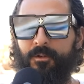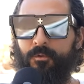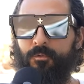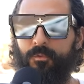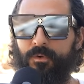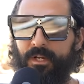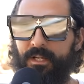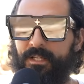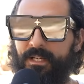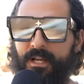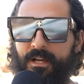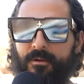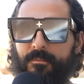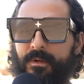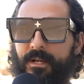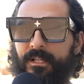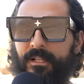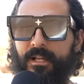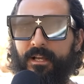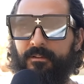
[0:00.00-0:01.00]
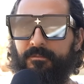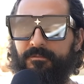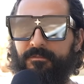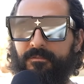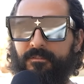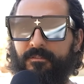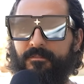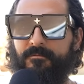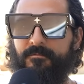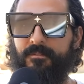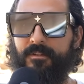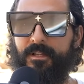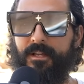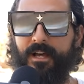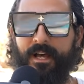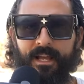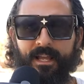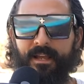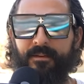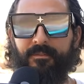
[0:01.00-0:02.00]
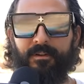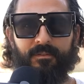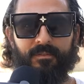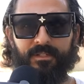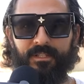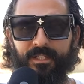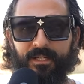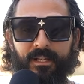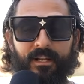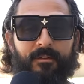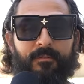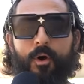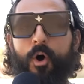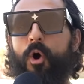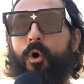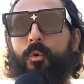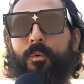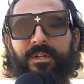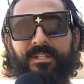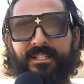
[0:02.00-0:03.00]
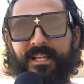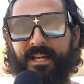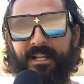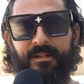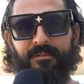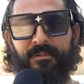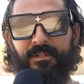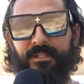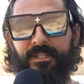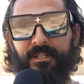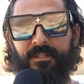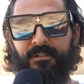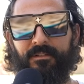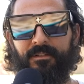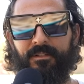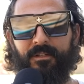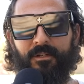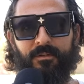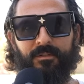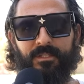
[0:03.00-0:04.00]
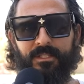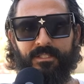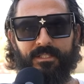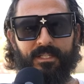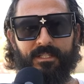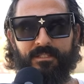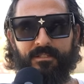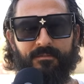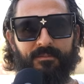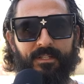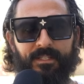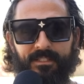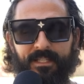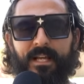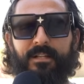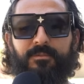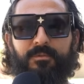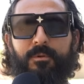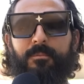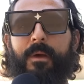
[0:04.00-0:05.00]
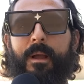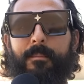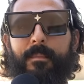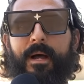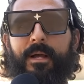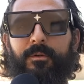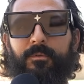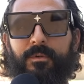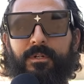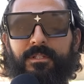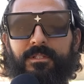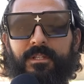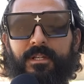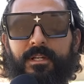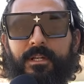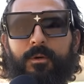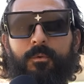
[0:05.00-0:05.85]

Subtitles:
Right now in my life, I have everything, and I've always had everything, you know, in the sense of like, that's where my mind was.